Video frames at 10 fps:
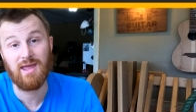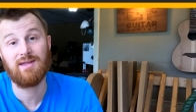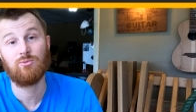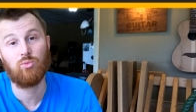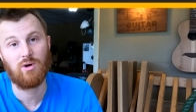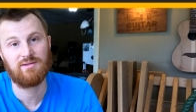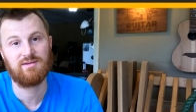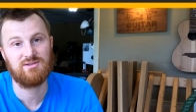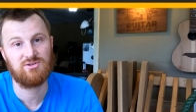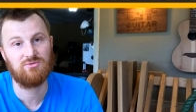and what
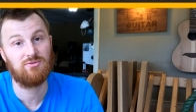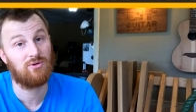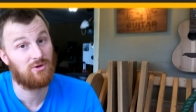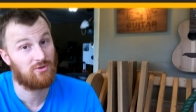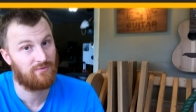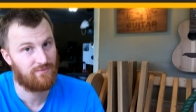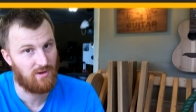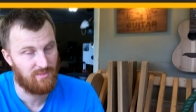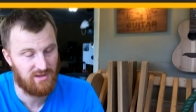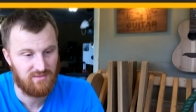did you learn
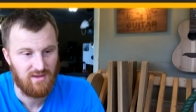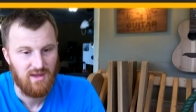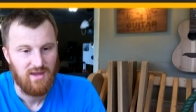from it?